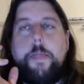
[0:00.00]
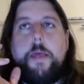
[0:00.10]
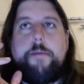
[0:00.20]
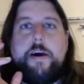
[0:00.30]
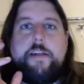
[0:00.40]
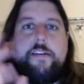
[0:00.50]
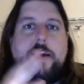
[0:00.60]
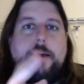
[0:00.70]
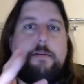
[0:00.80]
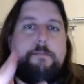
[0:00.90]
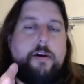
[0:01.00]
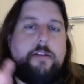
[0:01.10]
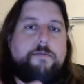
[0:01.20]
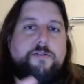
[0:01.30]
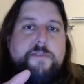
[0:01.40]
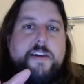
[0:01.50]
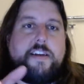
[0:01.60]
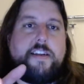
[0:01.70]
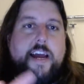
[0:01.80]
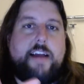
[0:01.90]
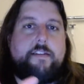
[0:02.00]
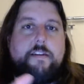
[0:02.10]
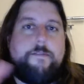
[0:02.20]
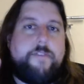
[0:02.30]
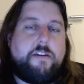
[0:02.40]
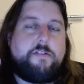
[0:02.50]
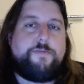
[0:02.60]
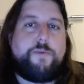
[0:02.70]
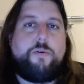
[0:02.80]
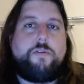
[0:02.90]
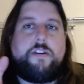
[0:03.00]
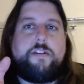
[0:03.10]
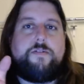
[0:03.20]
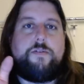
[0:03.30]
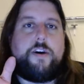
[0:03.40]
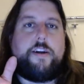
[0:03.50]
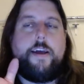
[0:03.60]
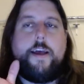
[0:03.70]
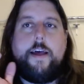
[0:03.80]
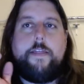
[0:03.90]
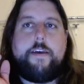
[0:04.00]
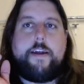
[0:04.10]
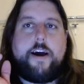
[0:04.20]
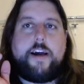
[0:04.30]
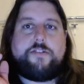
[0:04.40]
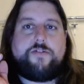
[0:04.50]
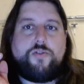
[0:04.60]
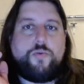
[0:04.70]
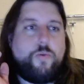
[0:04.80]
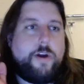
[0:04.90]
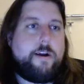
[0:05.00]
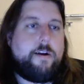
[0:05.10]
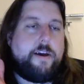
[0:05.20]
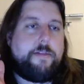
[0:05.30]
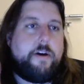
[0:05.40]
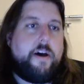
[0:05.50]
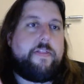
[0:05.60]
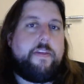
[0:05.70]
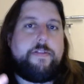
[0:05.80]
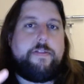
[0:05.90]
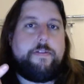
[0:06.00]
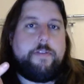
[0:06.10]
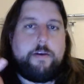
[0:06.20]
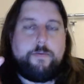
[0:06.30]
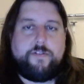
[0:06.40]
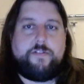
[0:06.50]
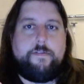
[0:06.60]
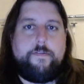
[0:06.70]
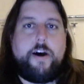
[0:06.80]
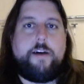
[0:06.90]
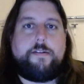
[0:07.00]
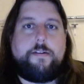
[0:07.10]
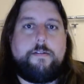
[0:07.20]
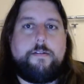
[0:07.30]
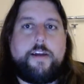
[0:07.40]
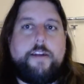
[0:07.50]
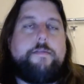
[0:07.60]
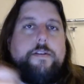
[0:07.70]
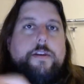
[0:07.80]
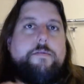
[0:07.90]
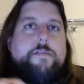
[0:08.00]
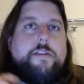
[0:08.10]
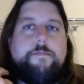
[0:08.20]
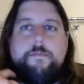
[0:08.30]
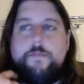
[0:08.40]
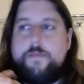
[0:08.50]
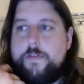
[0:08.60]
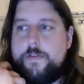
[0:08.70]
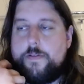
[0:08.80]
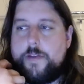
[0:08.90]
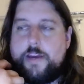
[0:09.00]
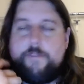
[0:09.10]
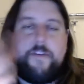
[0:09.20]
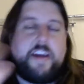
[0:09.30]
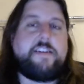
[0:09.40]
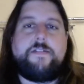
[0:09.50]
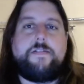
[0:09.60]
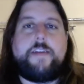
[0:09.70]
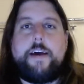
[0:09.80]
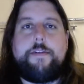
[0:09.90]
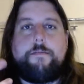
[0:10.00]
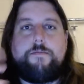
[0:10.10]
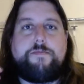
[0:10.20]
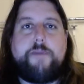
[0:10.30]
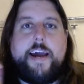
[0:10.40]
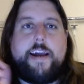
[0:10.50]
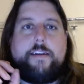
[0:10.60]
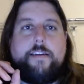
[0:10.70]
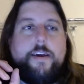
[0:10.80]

by the time the mother was being attacked and her fingers broken and so on, that I swear I thought that it was the father, that, you know, he faked his death and was back and